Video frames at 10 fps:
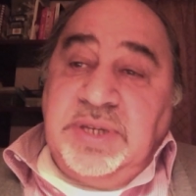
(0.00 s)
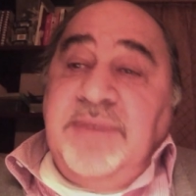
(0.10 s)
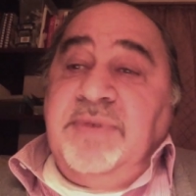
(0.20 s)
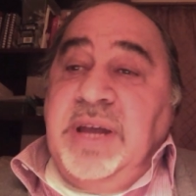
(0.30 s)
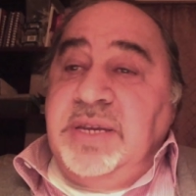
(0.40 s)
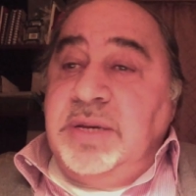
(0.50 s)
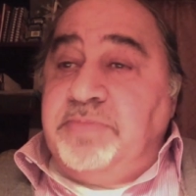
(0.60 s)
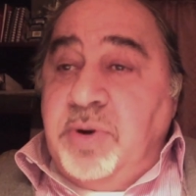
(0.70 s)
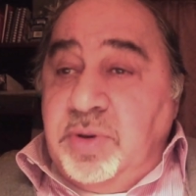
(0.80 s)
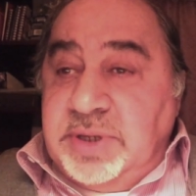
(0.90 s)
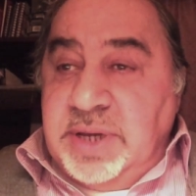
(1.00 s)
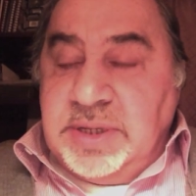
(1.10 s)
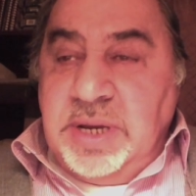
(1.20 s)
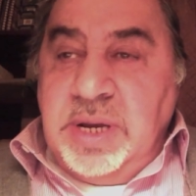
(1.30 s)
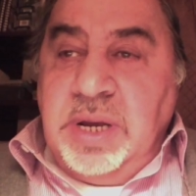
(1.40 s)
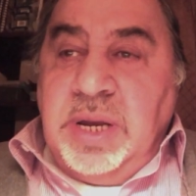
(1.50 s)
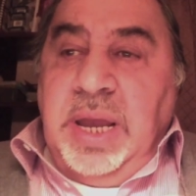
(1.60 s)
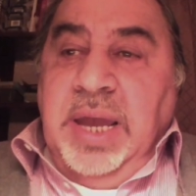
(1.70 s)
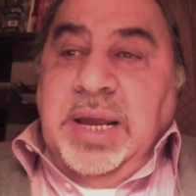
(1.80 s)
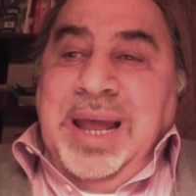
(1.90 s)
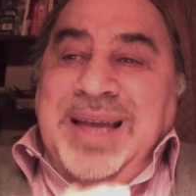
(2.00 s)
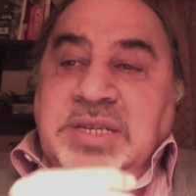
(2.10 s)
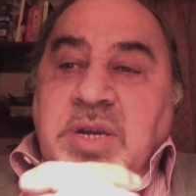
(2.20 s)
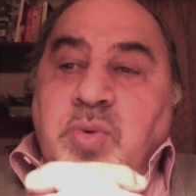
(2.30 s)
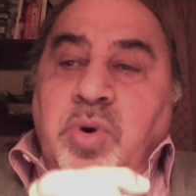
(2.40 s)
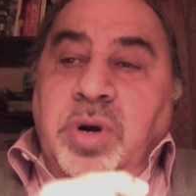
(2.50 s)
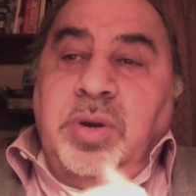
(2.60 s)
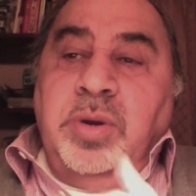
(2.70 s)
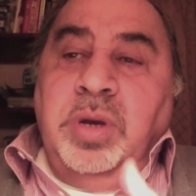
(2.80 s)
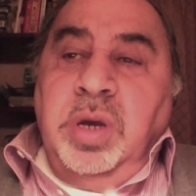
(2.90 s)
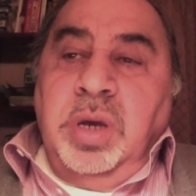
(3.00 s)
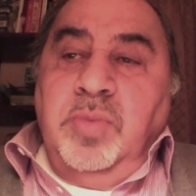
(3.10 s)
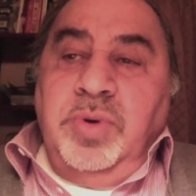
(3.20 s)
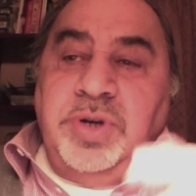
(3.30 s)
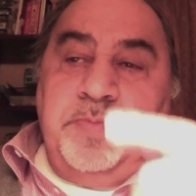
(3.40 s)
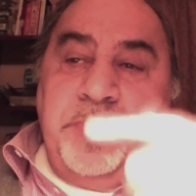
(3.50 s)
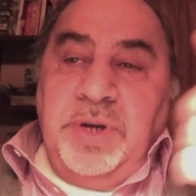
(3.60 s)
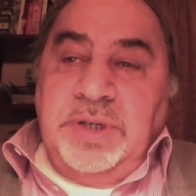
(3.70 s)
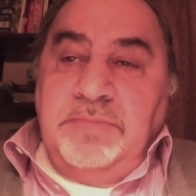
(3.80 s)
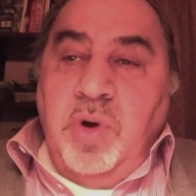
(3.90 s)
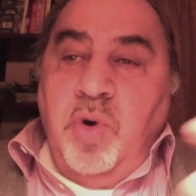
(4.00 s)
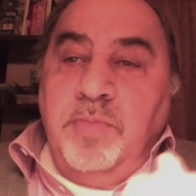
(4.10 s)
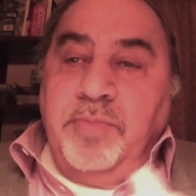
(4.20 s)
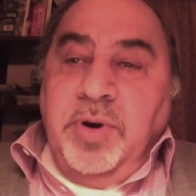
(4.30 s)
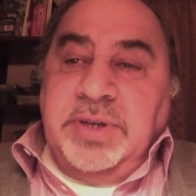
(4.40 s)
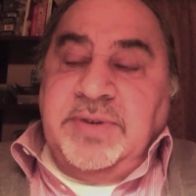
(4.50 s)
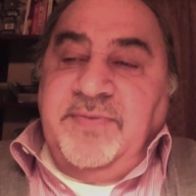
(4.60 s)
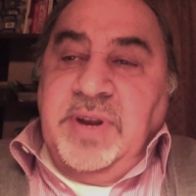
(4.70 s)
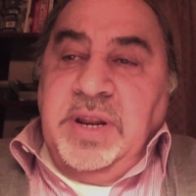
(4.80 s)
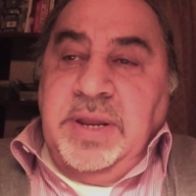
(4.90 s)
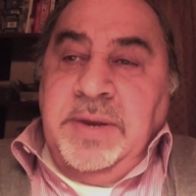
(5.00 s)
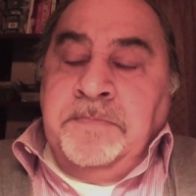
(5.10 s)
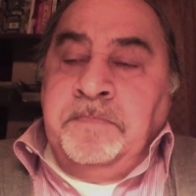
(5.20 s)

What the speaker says: The Civilizing Process, a classic work which appears in my own book, Civility.